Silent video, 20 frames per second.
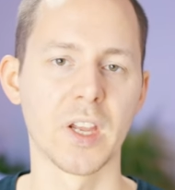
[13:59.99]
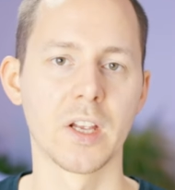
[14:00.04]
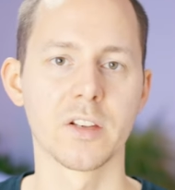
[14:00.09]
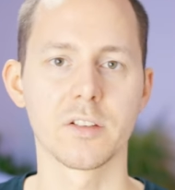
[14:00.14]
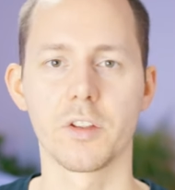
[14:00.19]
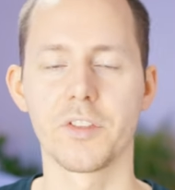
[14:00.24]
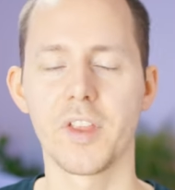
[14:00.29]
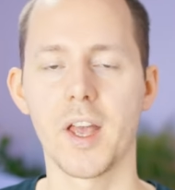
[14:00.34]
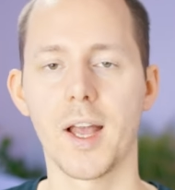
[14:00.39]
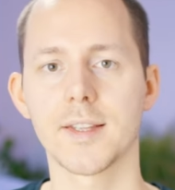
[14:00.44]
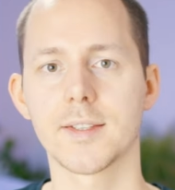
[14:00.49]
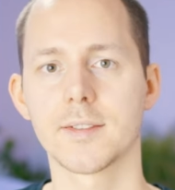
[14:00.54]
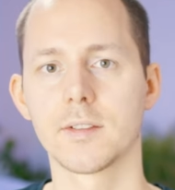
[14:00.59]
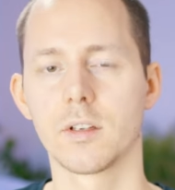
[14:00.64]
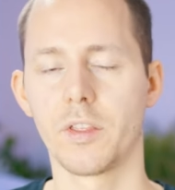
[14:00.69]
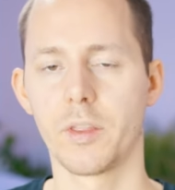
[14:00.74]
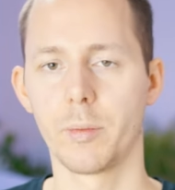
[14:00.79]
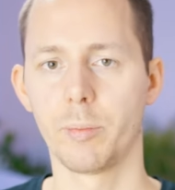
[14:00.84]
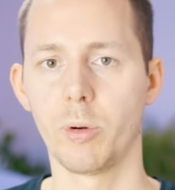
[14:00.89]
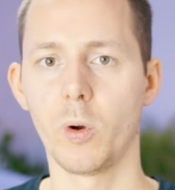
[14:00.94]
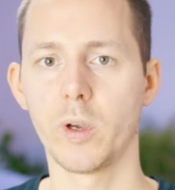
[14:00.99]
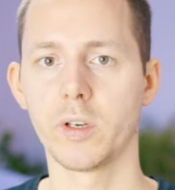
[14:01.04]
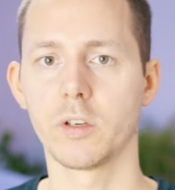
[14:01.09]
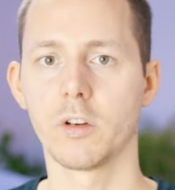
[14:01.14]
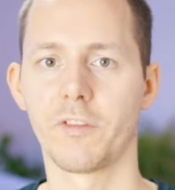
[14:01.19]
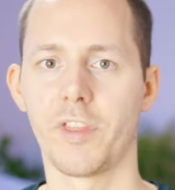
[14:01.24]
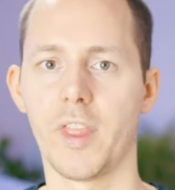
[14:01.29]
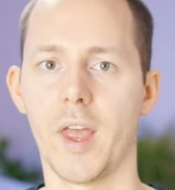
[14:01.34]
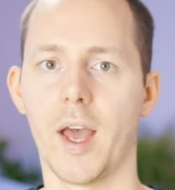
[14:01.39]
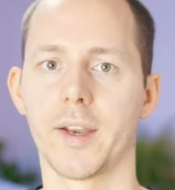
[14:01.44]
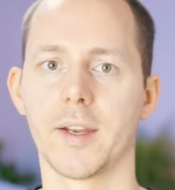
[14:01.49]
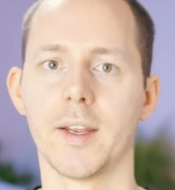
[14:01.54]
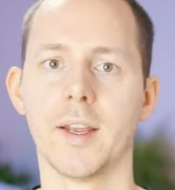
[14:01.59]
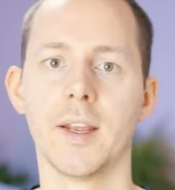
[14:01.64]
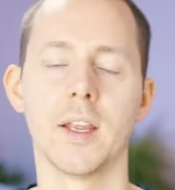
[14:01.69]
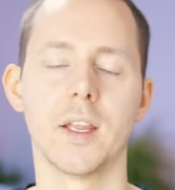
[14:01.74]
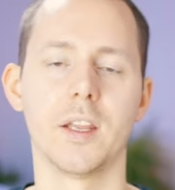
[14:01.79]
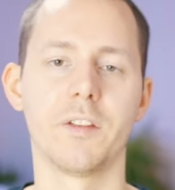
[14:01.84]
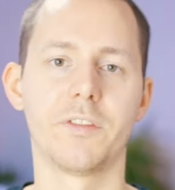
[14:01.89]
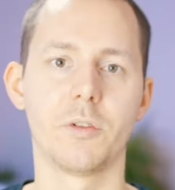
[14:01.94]
So that's the point of that.
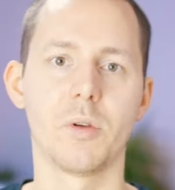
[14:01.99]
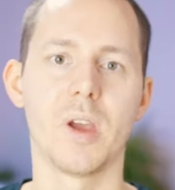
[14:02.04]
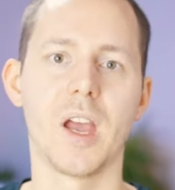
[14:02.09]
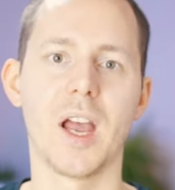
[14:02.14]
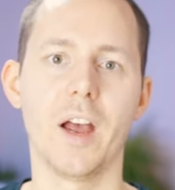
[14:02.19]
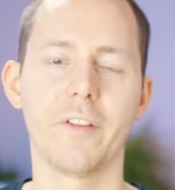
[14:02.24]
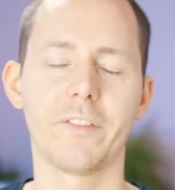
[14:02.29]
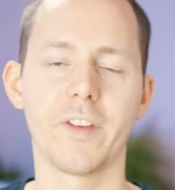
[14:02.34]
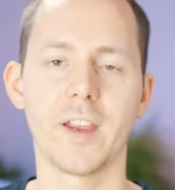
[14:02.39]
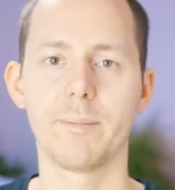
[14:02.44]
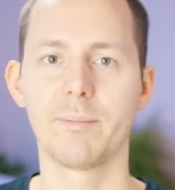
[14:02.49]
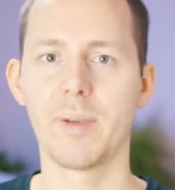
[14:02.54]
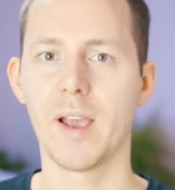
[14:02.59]
If you have a